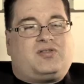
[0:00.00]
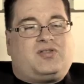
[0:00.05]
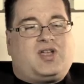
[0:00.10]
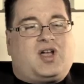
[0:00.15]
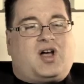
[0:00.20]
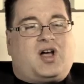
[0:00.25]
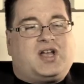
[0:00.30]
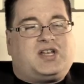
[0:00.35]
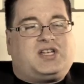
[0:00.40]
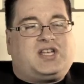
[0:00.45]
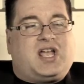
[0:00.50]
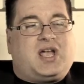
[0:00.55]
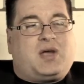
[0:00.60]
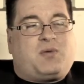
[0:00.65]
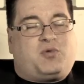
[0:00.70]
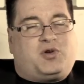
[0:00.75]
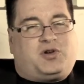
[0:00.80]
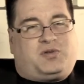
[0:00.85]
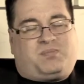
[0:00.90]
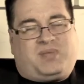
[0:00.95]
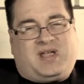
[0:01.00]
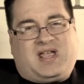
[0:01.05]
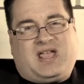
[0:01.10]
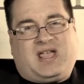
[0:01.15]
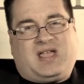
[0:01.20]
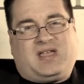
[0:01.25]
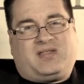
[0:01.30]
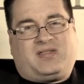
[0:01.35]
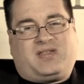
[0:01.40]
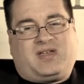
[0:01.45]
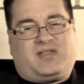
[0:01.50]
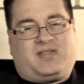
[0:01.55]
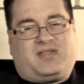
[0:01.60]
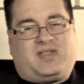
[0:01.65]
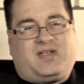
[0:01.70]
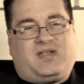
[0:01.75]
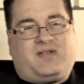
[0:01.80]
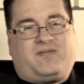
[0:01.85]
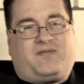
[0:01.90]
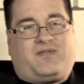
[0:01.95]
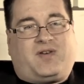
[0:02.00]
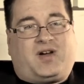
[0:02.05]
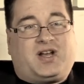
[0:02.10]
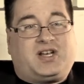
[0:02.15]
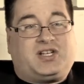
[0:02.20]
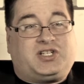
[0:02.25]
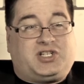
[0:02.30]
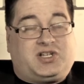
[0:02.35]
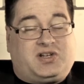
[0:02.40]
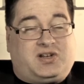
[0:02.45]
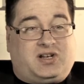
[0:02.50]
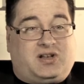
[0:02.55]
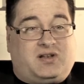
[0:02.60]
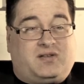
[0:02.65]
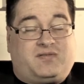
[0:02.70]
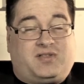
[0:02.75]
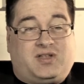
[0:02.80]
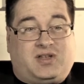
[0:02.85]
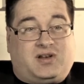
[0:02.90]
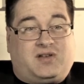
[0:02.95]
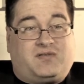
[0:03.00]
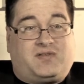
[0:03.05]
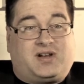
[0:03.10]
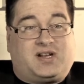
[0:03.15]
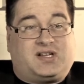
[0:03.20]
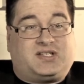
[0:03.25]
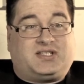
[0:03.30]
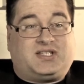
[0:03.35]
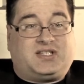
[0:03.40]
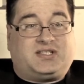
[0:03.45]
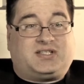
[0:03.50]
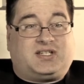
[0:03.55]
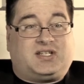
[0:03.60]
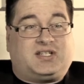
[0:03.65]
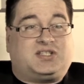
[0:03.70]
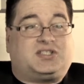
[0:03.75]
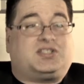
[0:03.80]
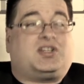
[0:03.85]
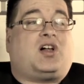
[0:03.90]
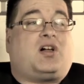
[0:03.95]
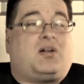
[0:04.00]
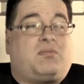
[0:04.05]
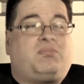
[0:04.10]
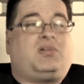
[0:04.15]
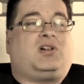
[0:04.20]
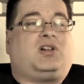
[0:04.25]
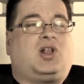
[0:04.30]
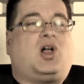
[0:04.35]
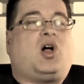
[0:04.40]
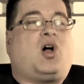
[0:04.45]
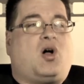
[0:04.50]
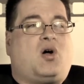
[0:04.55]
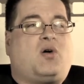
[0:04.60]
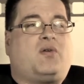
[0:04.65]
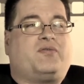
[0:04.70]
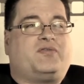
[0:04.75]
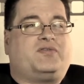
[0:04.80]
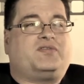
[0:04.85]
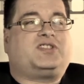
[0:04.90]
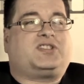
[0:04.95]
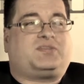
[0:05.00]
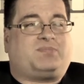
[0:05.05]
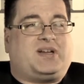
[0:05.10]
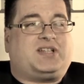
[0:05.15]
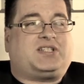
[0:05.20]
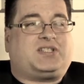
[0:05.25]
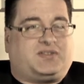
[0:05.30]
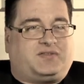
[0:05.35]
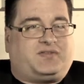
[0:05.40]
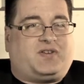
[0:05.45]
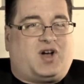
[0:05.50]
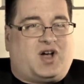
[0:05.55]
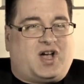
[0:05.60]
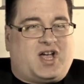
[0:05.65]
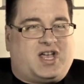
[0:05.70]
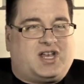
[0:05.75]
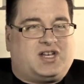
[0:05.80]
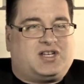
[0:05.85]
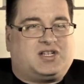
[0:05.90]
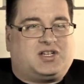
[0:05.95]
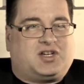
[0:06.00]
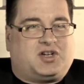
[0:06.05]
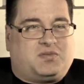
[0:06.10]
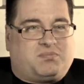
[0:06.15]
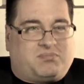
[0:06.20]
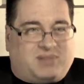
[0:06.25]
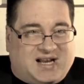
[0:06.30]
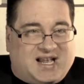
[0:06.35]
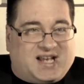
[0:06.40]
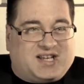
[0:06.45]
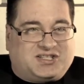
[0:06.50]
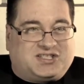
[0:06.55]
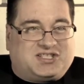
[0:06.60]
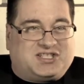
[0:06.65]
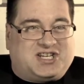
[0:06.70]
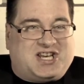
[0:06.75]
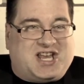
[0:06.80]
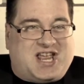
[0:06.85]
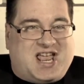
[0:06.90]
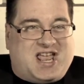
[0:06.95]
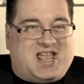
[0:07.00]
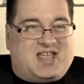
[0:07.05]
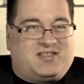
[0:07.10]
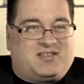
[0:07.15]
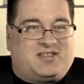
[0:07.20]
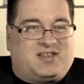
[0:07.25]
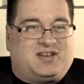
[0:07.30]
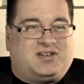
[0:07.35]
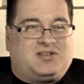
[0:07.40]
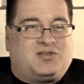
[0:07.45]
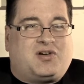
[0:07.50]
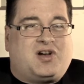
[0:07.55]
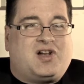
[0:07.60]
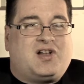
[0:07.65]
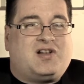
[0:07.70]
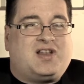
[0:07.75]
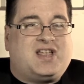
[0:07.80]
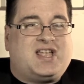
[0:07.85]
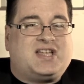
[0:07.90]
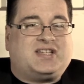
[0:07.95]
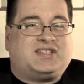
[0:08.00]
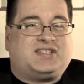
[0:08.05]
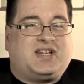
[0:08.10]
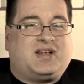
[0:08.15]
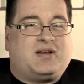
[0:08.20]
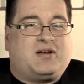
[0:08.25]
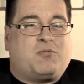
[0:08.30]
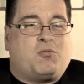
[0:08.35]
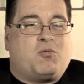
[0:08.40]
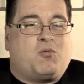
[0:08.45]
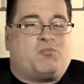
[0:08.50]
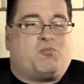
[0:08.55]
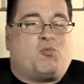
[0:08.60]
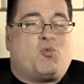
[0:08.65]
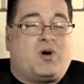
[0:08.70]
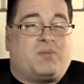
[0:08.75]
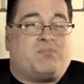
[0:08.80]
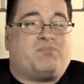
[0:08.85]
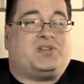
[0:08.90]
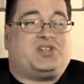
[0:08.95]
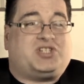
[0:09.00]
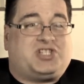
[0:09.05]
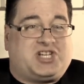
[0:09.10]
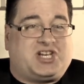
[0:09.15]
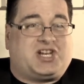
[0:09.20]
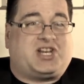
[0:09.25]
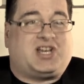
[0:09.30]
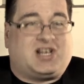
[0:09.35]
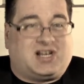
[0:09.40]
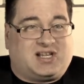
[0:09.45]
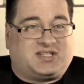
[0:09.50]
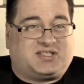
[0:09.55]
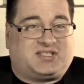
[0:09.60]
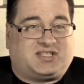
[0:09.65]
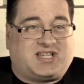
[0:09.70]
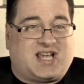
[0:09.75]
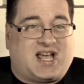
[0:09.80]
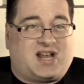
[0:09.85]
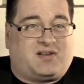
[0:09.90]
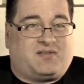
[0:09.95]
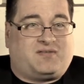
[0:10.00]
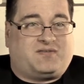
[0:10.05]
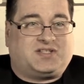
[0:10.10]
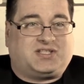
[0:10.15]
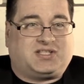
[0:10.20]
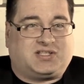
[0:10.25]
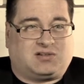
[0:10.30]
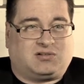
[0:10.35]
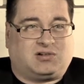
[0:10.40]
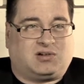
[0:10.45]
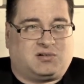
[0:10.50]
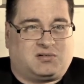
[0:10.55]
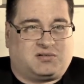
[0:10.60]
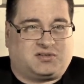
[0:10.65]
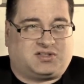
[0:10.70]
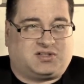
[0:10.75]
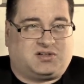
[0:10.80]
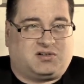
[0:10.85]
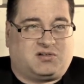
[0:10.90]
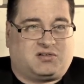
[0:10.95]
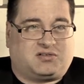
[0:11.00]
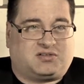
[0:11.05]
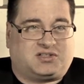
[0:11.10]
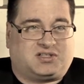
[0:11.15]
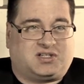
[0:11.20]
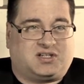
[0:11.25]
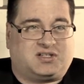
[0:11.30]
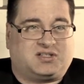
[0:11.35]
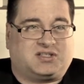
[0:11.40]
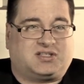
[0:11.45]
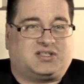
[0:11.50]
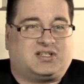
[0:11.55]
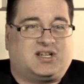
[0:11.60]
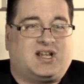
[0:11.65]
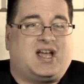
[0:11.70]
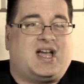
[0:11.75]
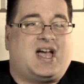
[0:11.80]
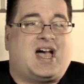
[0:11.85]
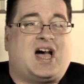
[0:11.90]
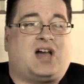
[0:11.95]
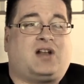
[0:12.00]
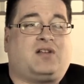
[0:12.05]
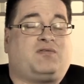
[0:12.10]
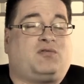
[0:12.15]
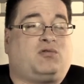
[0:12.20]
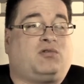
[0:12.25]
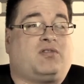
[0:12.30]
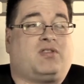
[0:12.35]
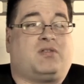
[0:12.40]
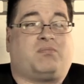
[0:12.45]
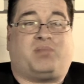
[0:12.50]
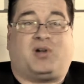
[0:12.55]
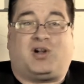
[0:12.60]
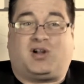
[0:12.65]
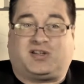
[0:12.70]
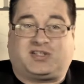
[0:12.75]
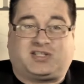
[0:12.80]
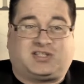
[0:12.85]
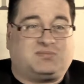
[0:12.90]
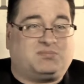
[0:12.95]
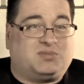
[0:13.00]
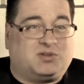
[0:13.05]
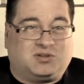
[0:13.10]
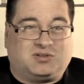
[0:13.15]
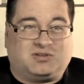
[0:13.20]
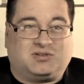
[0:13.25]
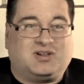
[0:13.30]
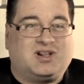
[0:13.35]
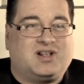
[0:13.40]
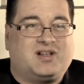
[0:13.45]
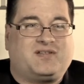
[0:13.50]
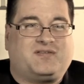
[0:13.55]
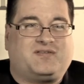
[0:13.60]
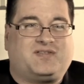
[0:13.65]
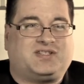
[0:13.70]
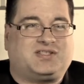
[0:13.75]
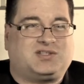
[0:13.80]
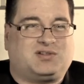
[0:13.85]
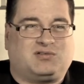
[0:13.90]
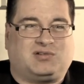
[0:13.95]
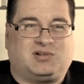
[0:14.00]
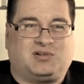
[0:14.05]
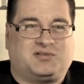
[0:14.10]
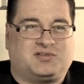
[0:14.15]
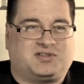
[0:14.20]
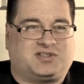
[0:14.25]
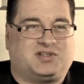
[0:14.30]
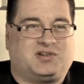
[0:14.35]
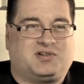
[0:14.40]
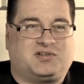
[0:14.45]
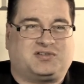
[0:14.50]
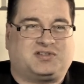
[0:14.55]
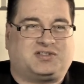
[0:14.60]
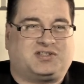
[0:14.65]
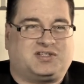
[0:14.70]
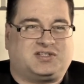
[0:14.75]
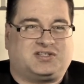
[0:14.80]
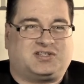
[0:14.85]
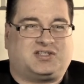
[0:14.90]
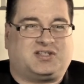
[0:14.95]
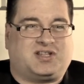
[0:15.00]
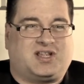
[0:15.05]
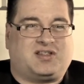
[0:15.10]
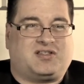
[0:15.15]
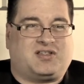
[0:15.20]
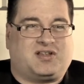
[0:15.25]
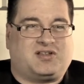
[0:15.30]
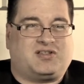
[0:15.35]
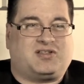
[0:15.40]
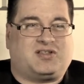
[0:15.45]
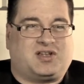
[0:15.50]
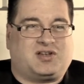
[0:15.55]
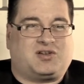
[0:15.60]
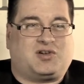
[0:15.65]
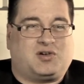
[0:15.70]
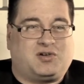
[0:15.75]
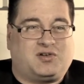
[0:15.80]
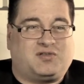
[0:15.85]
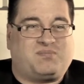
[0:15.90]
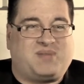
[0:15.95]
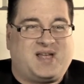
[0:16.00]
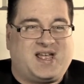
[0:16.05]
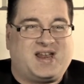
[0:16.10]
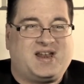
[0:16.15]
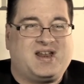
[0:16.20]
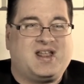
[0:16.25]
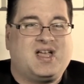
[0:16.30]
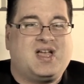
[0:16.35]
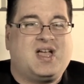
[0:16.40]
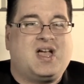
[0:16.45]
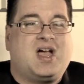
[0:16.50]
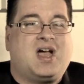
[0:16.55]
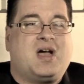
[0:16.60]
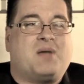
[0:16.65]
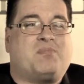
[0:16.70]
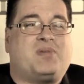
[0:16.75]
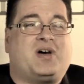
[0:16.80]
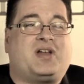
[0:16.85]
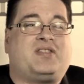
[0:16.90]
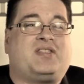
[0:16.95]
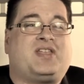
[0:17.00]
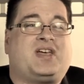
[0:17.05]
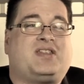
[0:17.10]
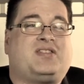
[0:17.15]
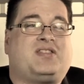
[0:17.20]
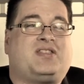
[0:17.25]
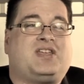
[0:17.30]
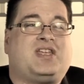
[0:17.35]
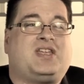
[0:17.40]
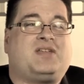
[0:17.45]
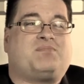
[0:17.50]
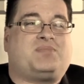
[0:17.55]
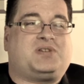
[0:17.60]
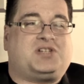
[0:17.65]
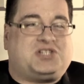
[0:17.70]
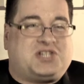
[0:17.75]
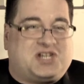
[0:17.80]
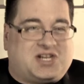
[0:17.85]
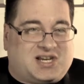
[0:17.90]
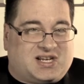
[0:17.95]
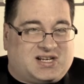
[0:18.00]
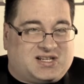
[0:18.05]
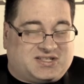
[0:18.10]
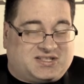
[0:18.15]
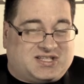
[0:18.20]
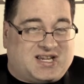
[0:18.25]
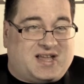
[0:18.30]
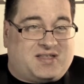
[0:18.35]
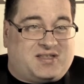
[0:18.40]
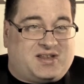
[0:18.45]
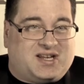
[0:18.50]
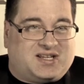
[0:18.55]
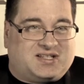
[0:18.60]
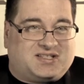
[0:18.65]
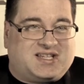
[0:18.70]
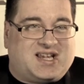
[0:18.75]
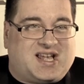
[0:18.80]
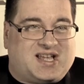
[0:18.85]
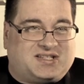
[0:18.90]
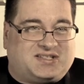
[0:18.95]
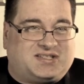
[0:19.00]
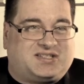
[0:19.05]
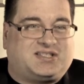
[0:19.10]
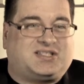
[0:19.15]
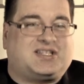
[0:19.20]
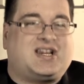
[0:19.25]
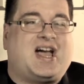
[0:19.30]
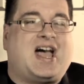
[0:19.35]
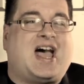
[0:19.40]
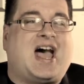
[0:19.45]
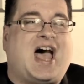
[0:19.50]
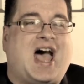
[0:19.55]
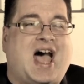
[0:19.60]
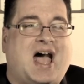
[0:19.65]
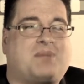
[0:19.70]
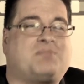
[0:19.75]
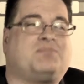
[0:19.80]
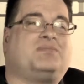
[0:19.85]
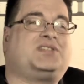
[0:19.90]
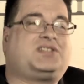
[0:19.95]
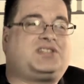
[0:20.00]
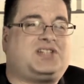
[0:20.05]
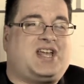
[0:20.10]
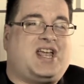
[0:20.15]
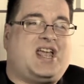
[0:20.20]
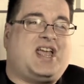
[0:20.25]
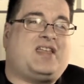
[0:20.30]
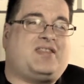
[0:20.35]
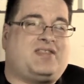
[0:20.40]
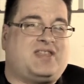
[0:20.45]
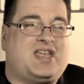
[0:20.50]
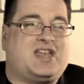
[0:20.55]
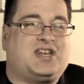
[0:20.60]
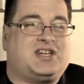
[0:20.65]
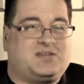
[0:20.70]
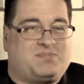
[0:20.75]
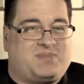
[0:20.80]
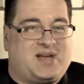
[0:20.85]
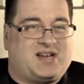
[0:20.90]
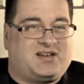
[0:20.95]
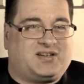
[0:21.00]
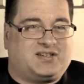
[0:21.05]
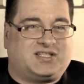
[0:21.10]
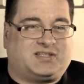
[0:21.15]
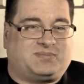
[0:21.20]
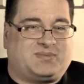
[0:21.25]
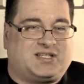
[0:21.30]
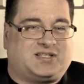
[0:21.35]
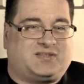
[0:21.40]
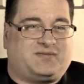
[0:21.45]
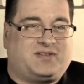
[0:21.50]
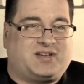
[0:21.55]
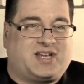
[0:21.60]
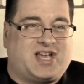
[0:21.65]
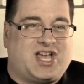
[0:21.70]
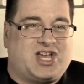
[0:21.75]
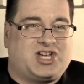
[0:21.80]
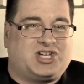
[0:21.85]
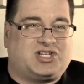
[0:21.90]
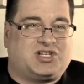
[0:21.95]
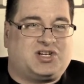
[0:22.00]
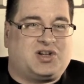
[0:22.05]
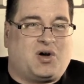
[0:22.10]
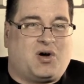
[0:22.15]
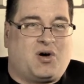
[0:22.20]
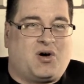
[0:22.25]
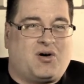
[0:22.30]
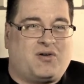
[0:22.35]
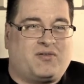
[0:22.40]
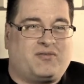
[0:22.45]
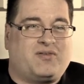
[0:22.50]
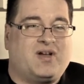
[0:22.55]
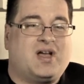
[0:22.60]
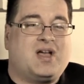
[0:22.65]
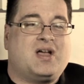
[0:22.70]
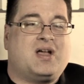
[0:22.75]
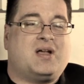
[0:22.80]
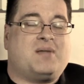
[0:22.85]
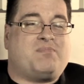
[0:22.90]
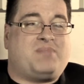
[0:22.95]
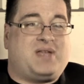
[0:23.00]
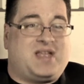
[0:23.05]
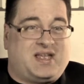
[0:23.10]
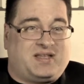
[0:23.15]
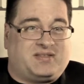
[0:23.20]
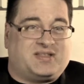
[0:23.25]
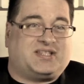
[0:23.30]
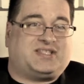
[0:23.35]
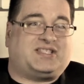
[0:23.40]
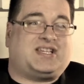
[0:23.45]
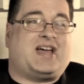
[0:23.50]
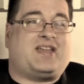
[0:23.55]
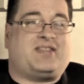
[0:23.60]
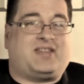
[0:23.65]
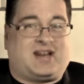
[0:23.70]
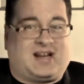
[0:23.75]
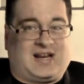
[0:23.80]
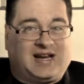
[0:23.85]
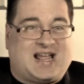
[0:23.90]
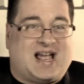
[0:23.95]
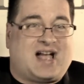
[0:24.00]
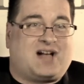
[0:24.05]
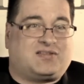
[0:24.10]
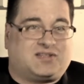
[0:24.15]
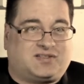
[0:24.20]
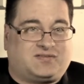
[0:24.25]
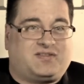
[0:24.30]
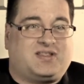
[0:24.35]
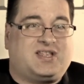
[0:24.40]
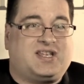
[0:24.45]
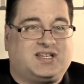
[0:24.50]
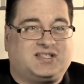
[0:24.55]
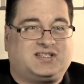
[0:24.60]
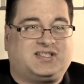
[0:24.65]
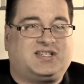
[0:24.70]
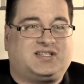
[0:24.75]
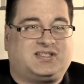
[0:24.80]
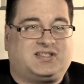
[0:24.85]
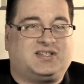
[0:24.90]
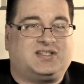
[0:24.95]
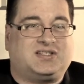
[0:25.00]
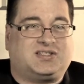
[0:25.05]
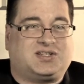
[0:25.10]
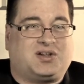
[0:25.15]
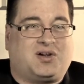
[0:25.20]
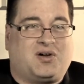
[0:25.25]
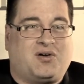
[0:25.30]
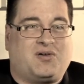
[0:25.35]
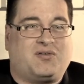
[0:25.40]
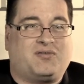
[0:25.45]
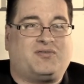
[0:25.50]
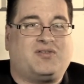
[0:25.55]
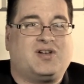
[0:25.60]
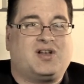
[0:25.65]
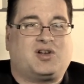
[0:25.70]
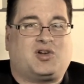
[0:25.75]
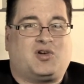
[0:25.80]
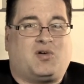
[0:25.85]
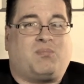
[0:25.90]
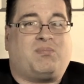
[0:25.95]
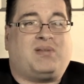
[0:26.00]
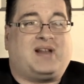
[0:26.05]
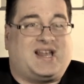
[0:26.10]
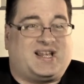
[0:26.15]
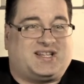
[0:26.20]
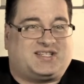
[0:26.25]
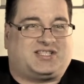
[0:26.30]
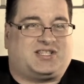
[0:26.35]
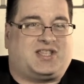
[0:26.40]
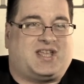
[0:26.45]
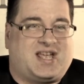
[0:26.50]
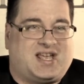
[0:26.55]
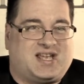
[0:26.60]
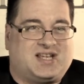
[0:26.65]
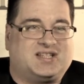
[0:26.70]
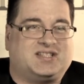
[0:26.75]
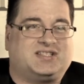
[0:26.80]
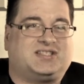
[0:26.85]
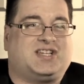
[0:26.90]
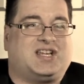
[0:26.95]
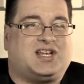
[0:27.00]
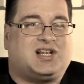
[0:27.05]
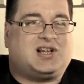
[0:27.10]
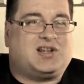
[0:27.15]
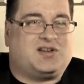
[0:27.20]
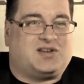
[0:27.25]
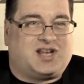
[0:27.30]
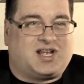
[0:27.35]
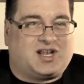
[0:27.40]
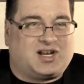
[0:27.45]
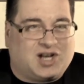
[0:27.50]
The idea would be that the fine-tuning of the universe is an example of specified complexity, that not only is it one particular set of physical laws and constants out of all of the possible physical laws and constants that there could have been, but that the particular set that exists happens to hit the independent specification of being the set that allows for the existence of complex things, including